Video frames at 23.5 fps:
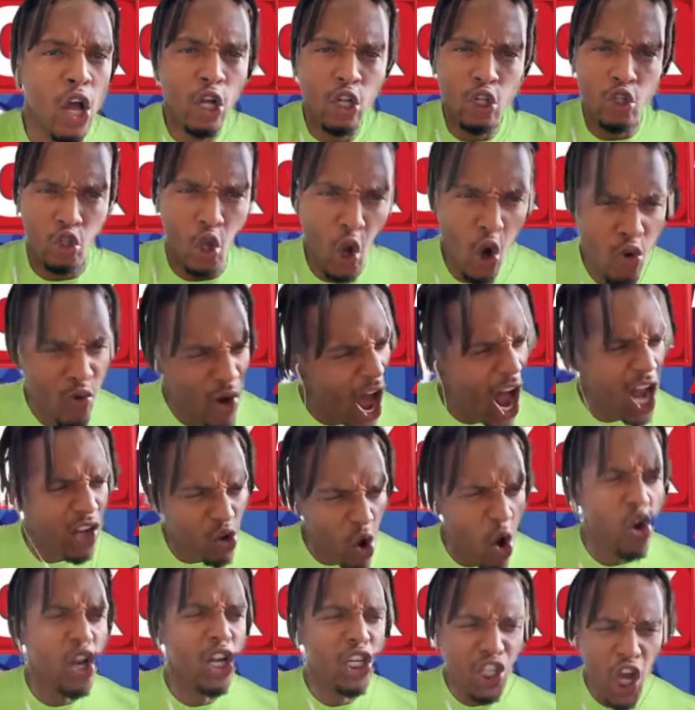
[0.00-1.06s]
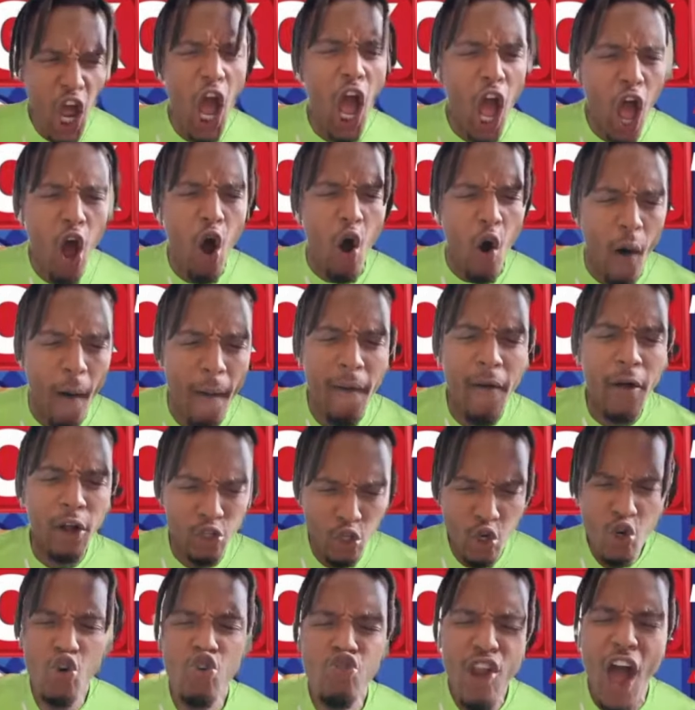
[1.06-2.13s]
do not go to jail.
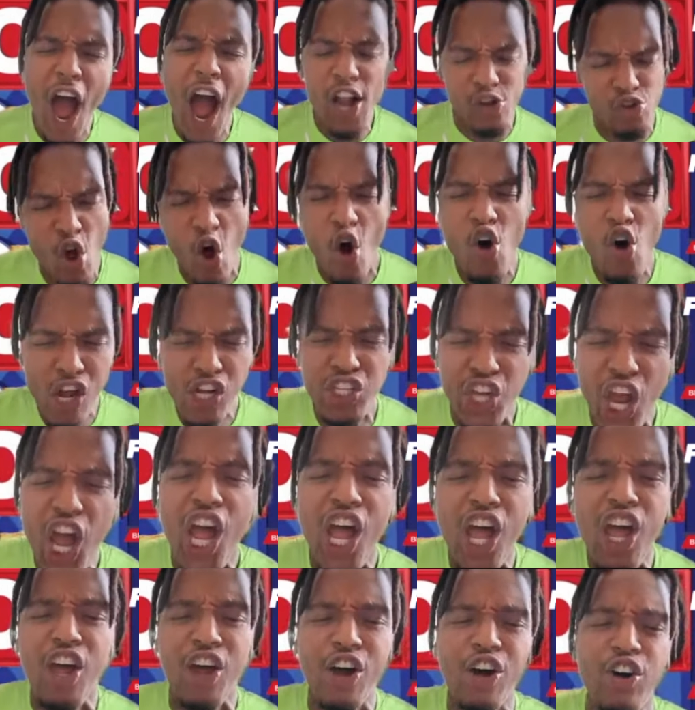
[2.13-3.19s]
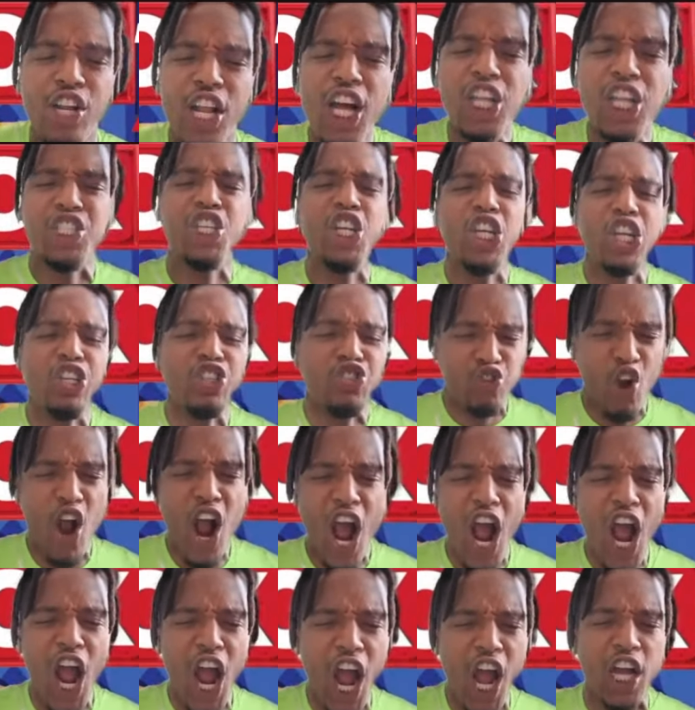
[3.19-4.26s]
Do not go to jail. That's
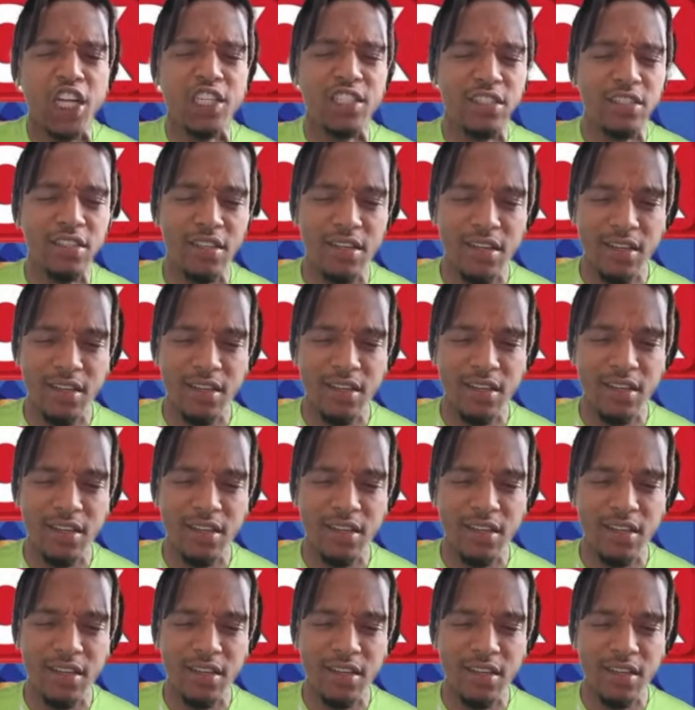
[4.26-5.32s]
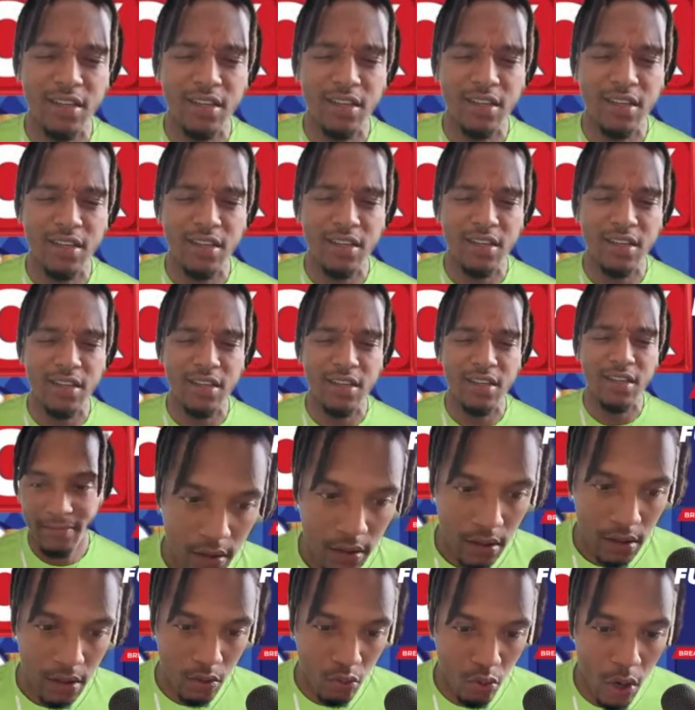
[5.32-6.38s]
trash. However,
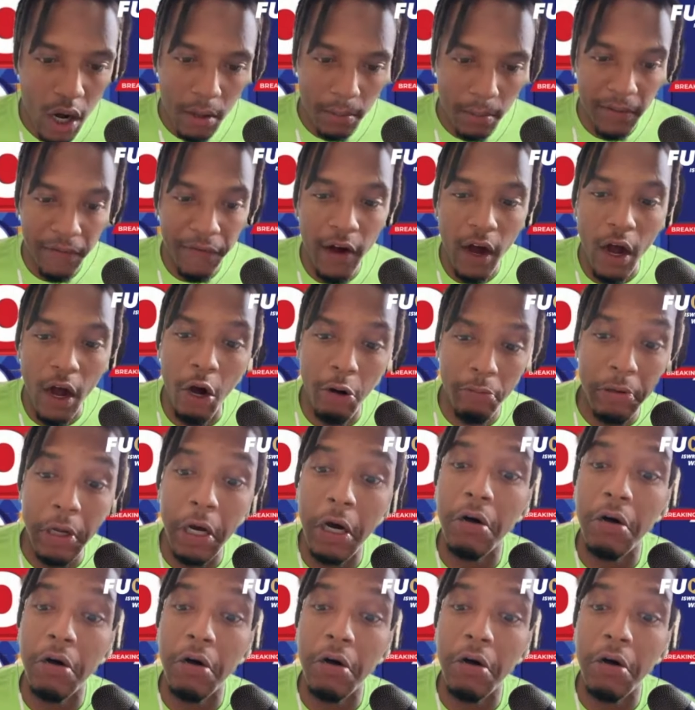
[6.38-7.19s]
welcome to fuck home.